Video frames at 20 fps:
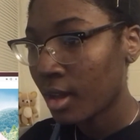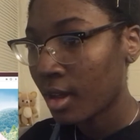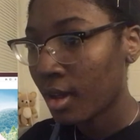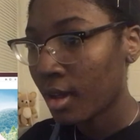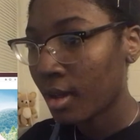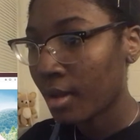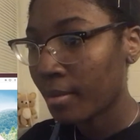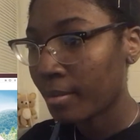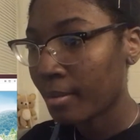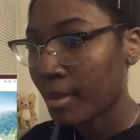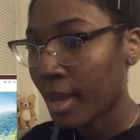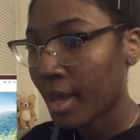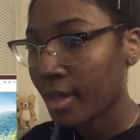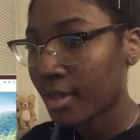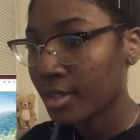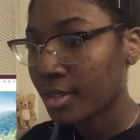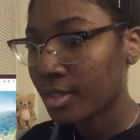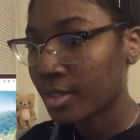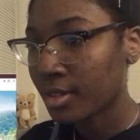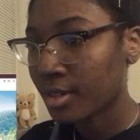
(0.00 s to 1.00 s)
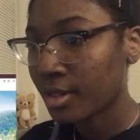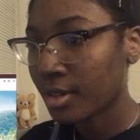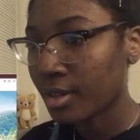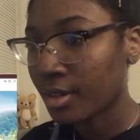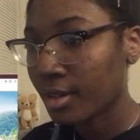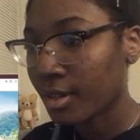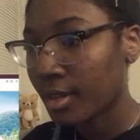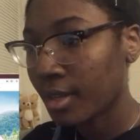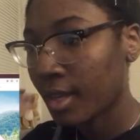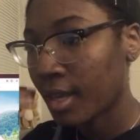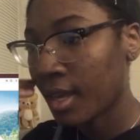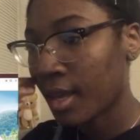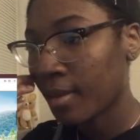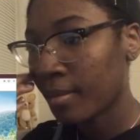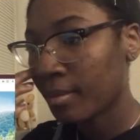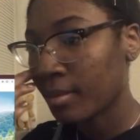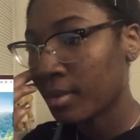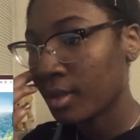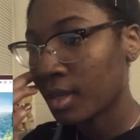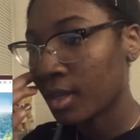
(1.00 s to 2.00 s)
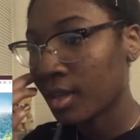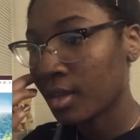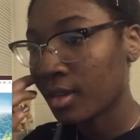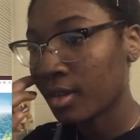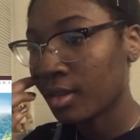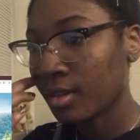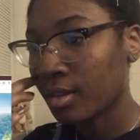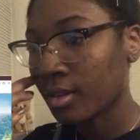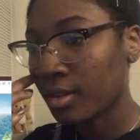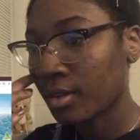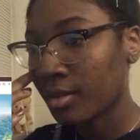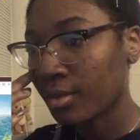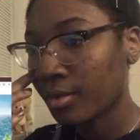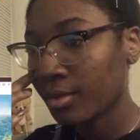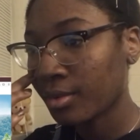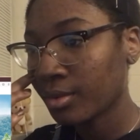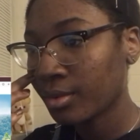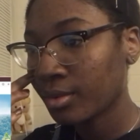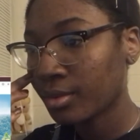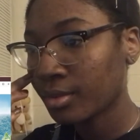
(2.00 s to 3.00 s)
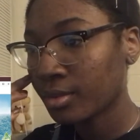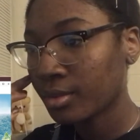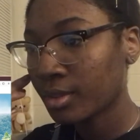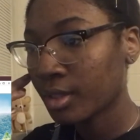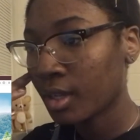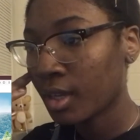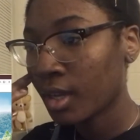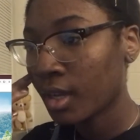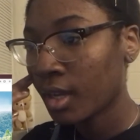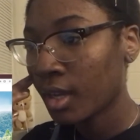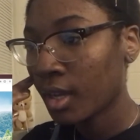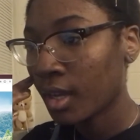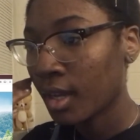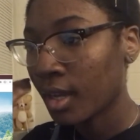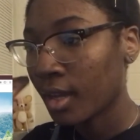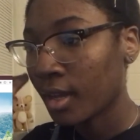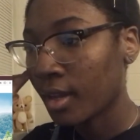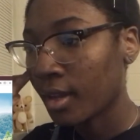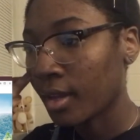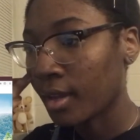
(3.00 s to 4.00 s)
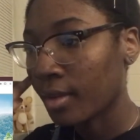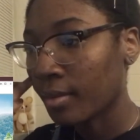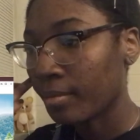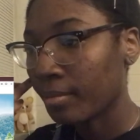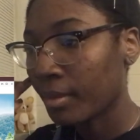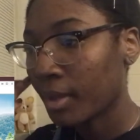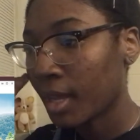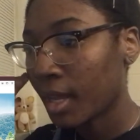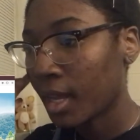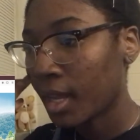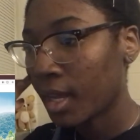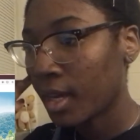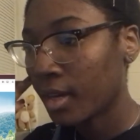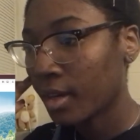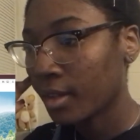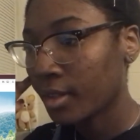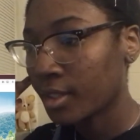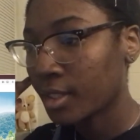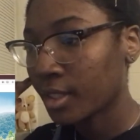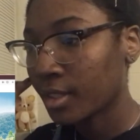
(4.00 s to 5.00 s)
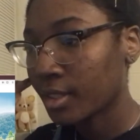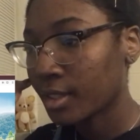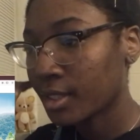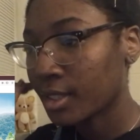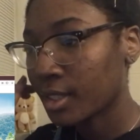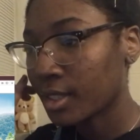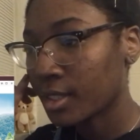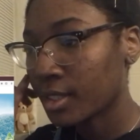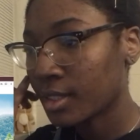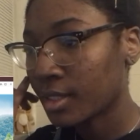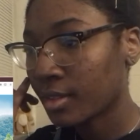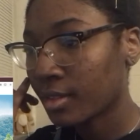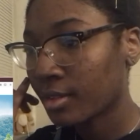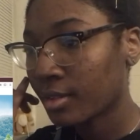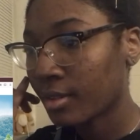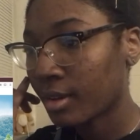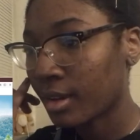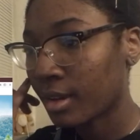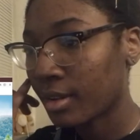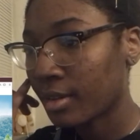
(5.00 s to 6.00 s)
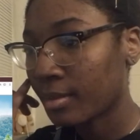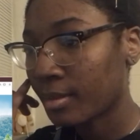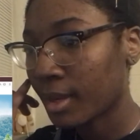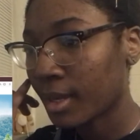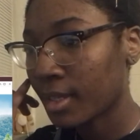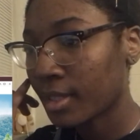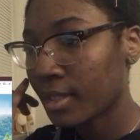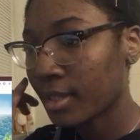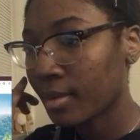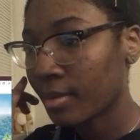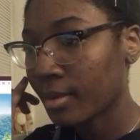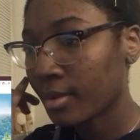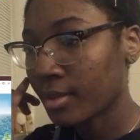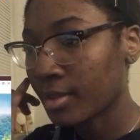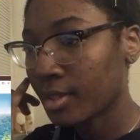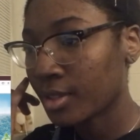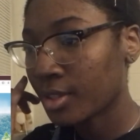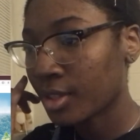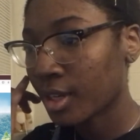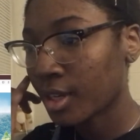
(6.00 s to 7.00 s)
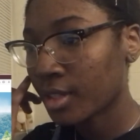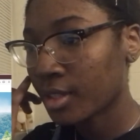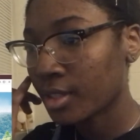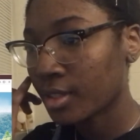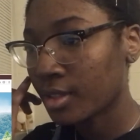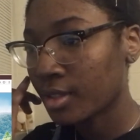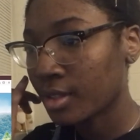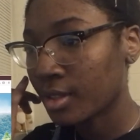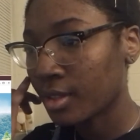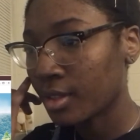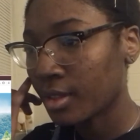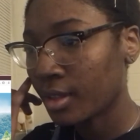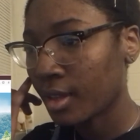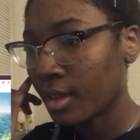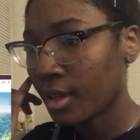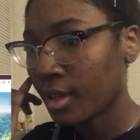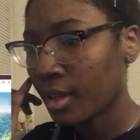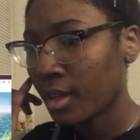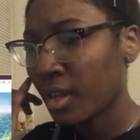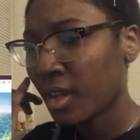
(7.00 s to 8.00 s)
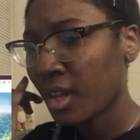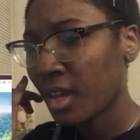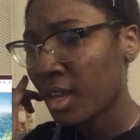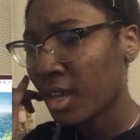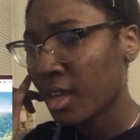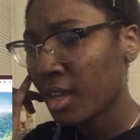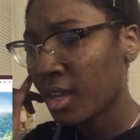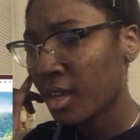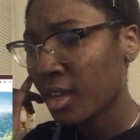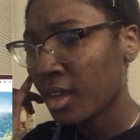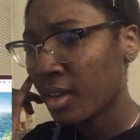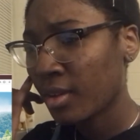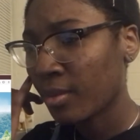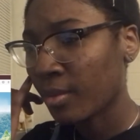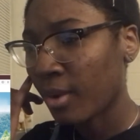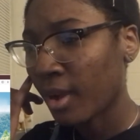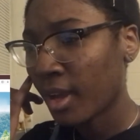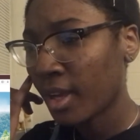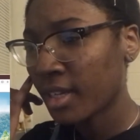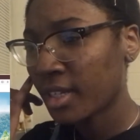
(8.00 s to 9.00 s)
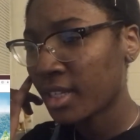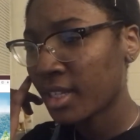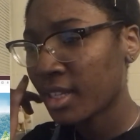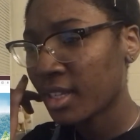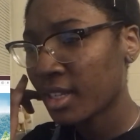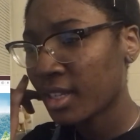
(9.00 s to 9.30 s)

um, master, Kim Hin Yoon, um, and her jealousy is so aroused by Sam Ho's attraction to the... What?